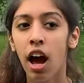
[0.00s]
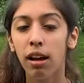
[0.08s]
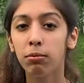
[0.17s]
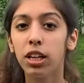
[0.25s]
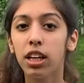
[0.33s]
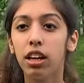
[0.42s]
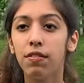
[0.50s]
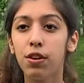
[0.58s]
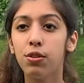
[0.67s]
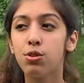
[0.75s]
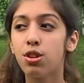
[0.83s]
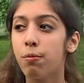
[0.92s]
I'm gonna give
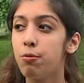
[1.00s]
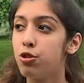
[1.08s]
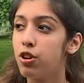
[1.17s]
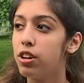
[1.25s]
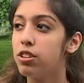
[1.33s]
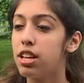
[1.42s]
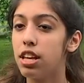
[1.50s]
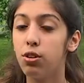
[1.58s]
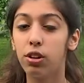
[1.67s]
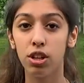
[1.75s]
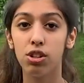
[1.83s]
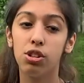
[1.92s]
you some drills that you
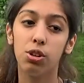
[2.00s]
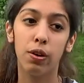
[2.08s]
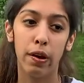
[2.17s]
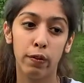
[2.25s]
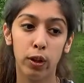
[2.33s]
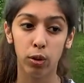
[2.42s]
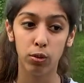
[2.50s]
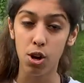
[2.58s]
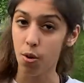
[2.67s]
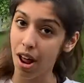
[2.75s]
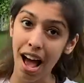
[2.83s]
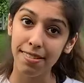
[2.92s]
can do if you
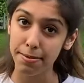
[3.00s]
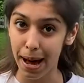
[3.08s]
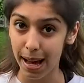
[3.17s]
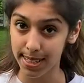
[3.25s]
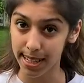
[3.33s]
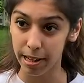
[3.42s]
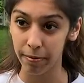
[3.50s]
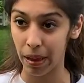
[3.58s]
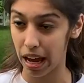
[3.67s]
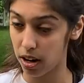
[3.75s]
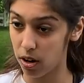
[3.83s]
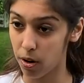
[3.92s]
don't have a basket
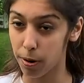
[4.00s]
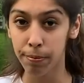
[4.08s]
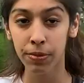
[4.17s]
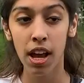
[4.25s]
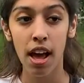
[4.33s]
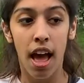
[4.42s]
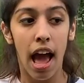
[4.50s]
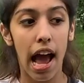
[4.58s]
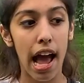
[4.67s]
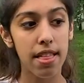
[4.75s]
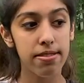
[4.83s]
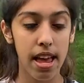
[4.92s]
at home,
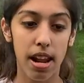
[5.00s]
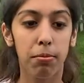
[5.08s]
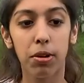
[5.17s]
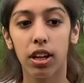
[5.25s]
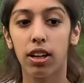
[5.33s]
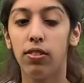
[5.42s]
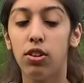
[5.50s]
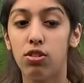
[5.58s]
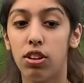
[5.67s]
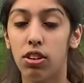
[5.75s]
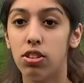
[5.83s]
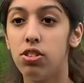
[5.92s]
and then I'm gonna give you
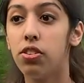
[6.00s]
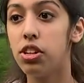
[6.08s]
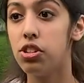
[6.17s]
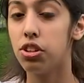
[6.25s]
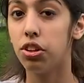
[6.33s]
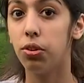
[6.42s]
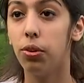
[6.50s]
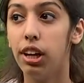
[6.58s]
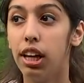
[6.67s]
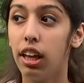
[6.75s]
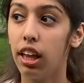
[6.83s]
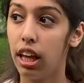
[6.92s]
drills you can do
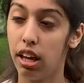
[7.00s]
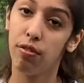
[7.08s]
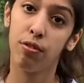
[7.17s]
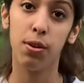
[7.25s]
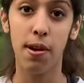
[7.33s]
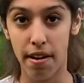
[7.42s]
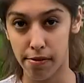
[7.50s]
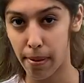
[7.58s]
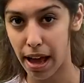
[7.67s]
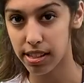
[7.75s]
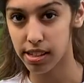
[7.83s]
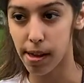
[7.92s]
if you have a
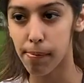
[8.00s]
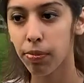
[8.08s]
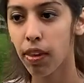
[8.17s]
basket.